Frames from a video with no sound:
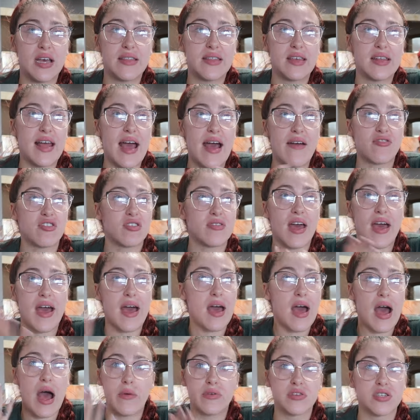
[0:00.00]
and then after
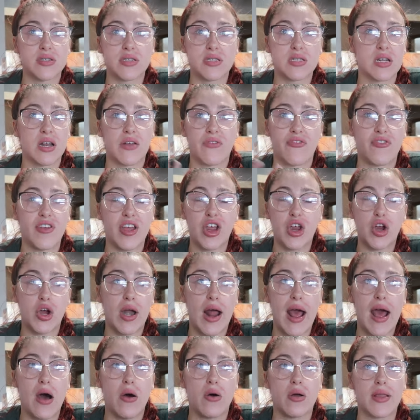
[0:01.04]
that I was just gonna figure it
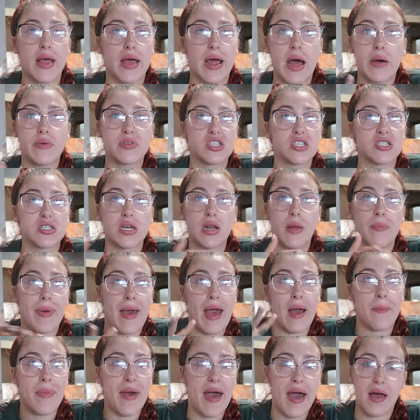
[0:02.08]
out. Like I was just gonna
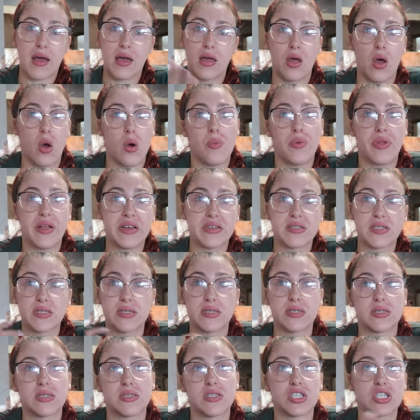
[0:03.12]
backpack and go
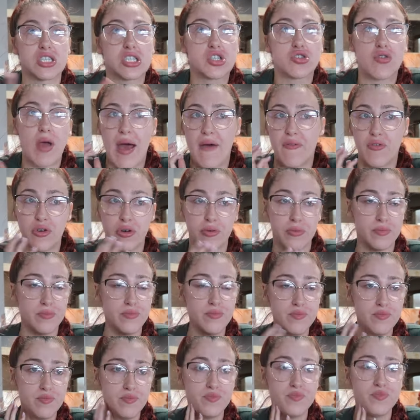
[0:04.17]
places and just travel.
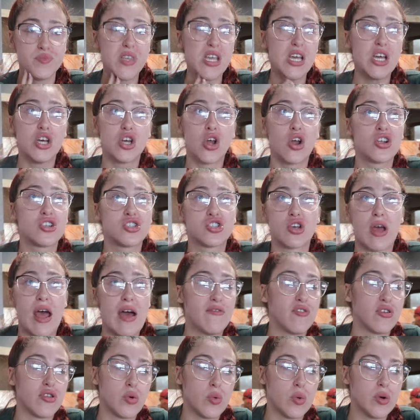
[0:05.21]

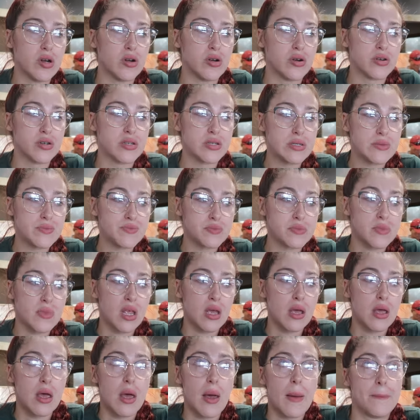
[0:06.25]
Travel the world.
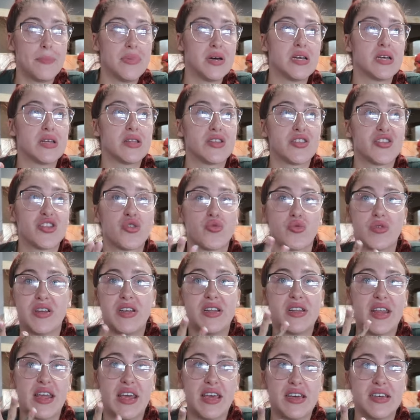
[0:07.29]
But
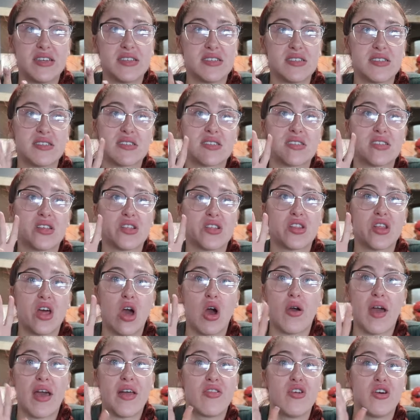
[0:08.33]
three days,
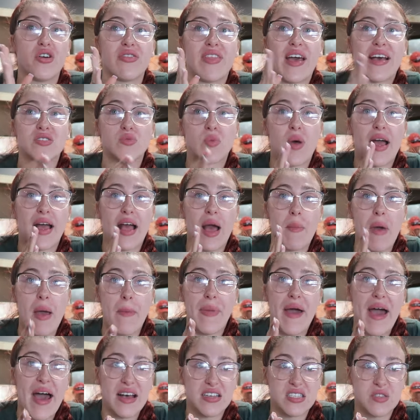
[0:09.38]
okay, look, that's why I got my
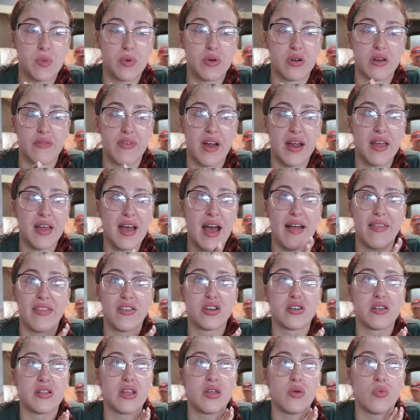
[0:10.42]
passport, right? I
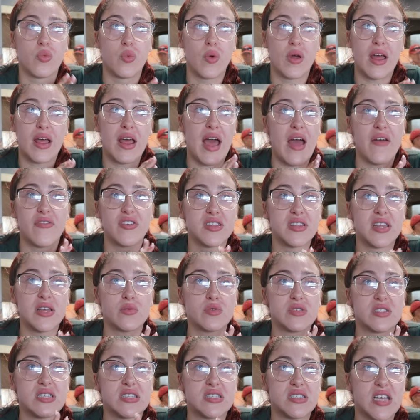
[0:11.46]
literally, everything
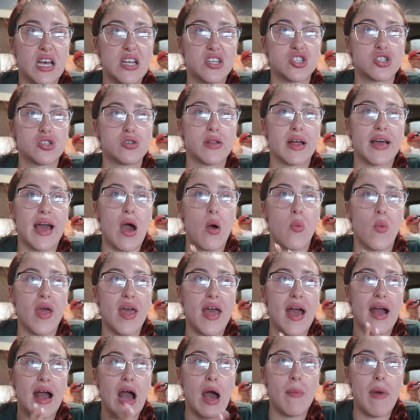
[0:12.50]
was intentional. Like I
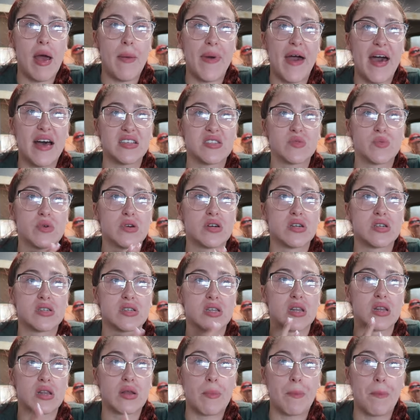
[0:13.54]
went, I got my passport,
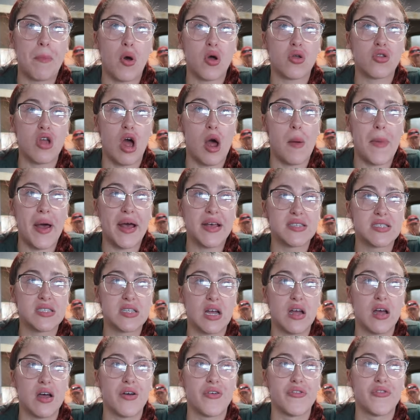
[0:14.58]
booked all my
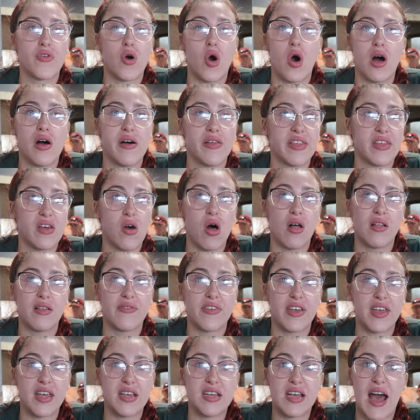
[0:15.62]
stuff, all, all of
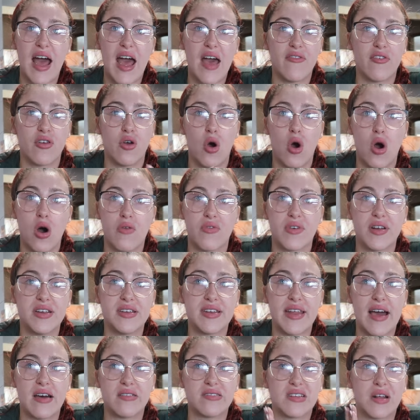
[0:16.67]
it. it. I have it all written
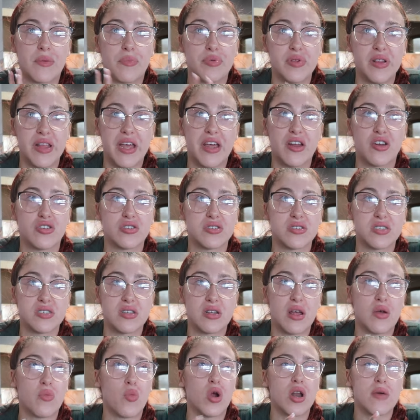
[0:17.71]
down in a planner,
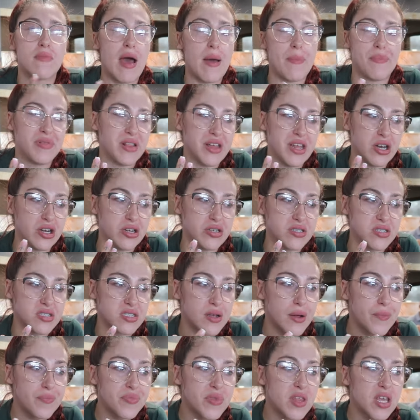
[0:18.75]
one of my planners.
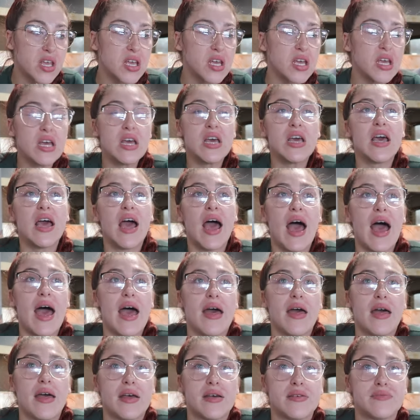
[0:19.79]

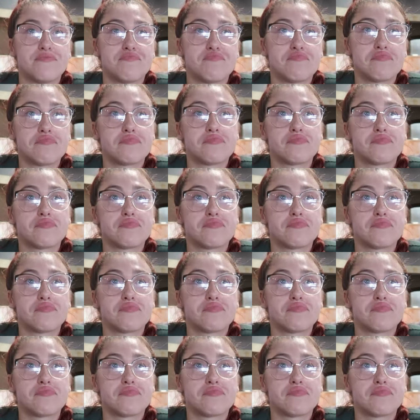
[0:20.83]
And